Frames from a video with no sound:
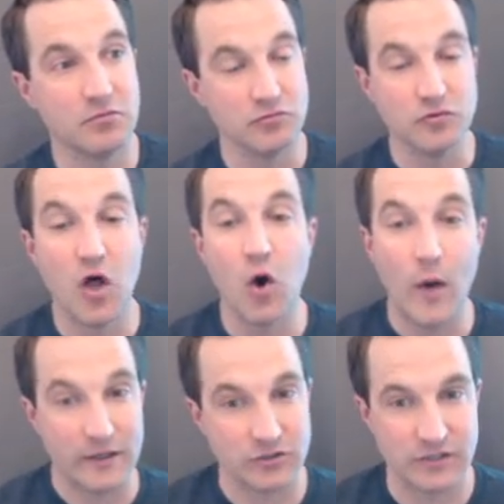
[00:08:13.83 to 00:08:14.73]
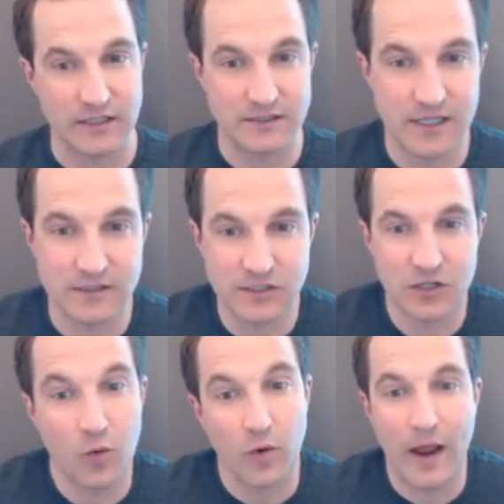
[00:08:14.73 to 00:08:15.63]
low exercise
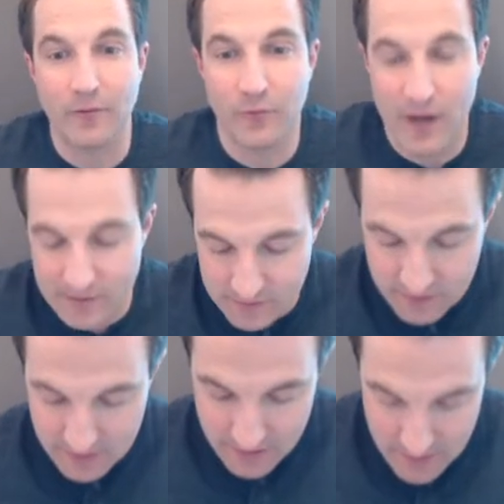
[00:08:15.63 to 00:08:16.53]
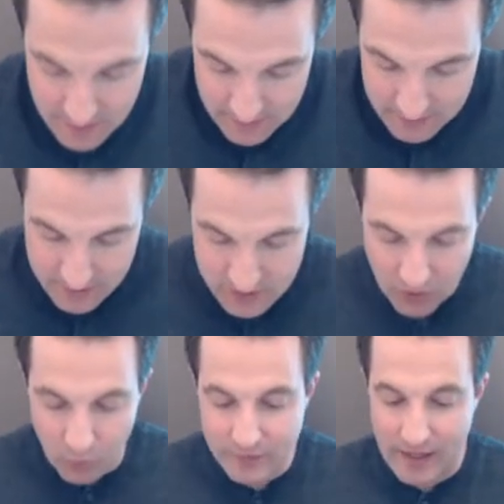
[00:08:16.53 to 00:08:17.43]
intensity or at rest.
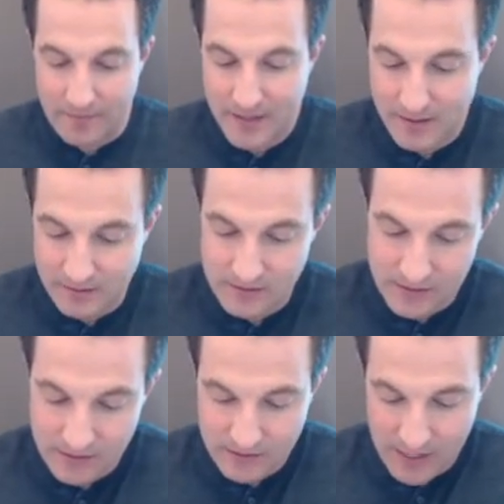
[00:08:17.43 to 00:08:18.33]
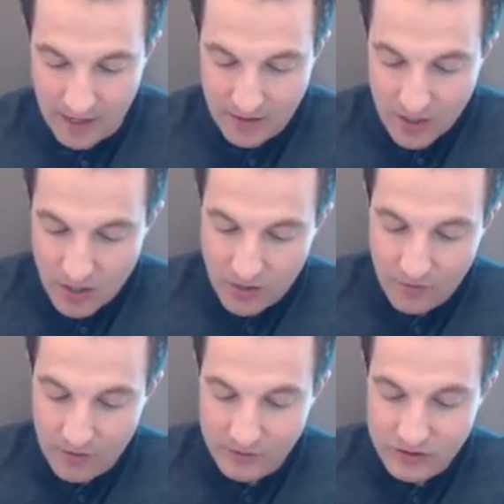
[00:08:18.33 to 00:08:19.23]
So what that means is that
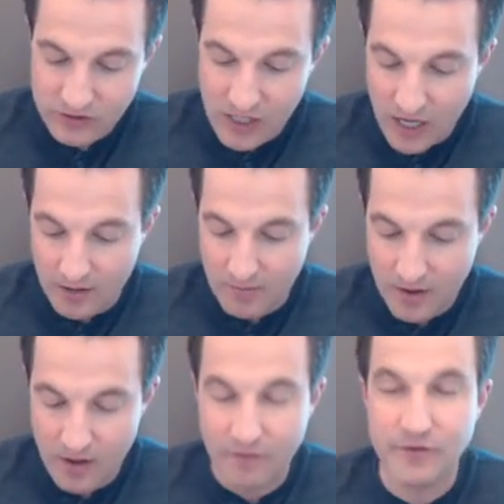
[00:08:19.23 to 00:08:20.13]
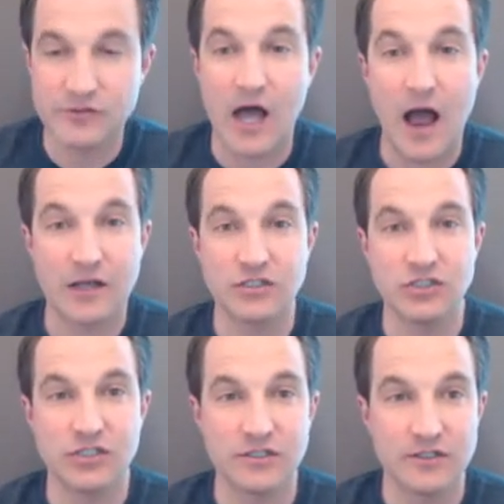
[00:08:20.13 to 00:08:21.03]
a sum of those
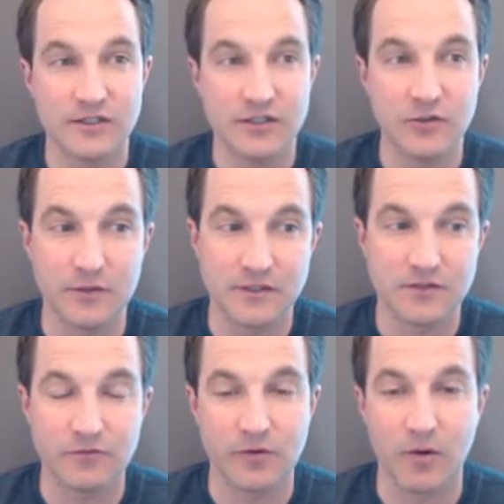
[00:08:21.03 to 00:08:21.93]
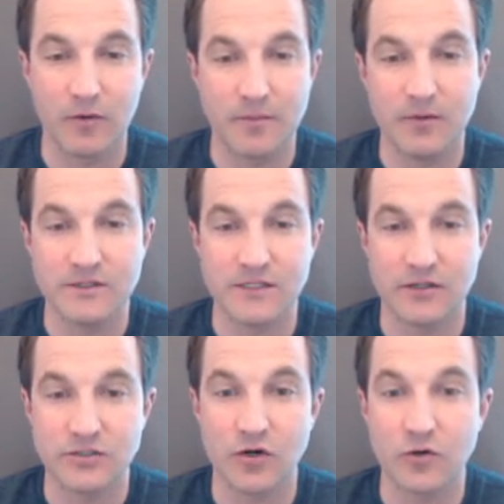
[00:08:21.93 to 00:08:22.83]
oxygen units from our red blood
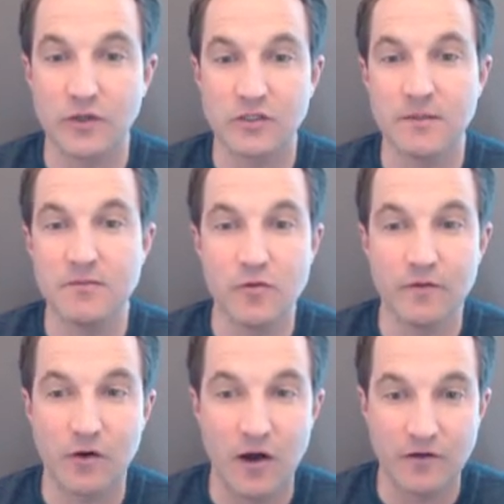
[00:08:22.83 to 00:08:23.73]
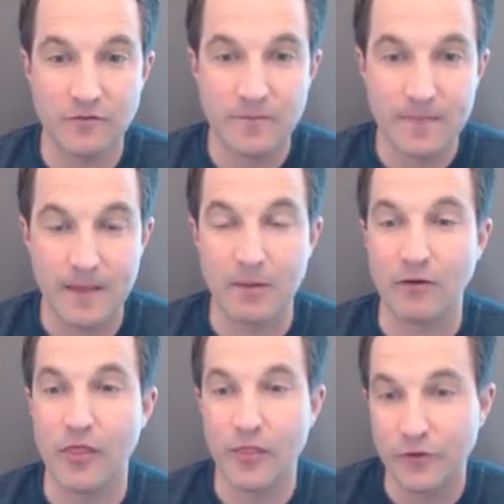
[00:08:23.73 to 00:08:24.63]
cells are going to be moving off,
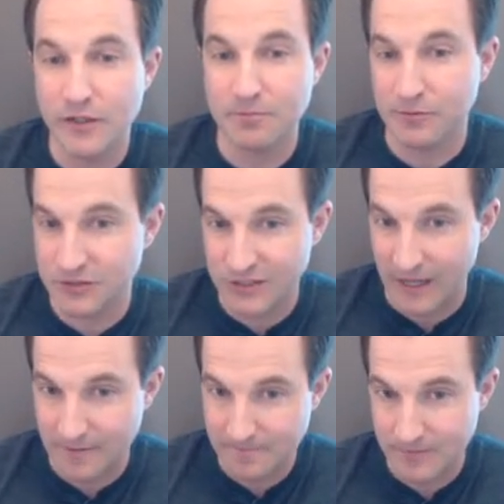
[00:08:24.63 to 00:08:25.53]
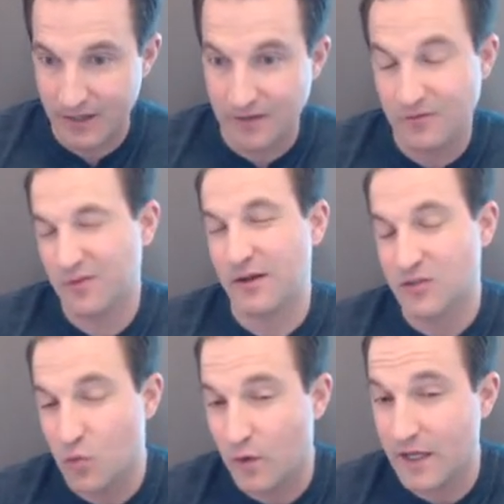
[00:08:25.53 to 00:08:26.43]
about 30%, okay, or
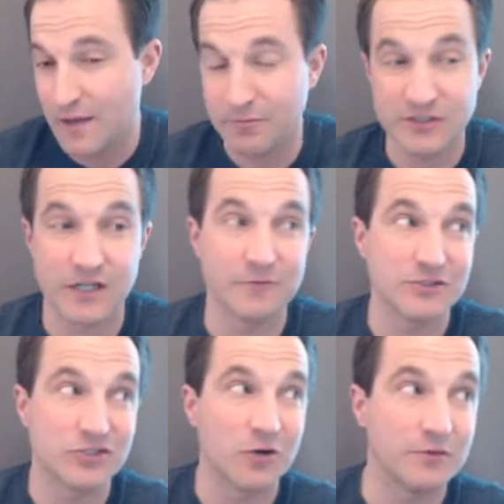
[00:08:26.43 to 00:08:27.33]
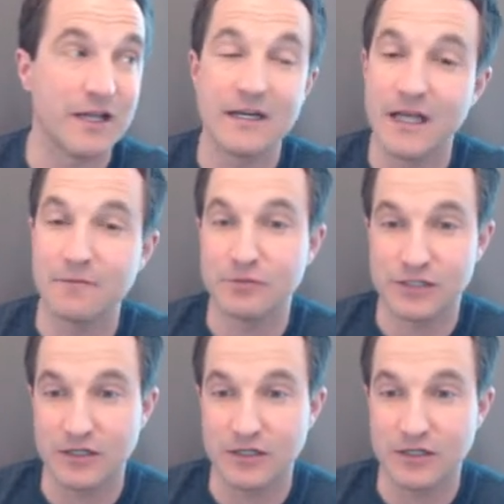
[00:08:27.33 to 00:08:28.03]
about 28% if we start with 98%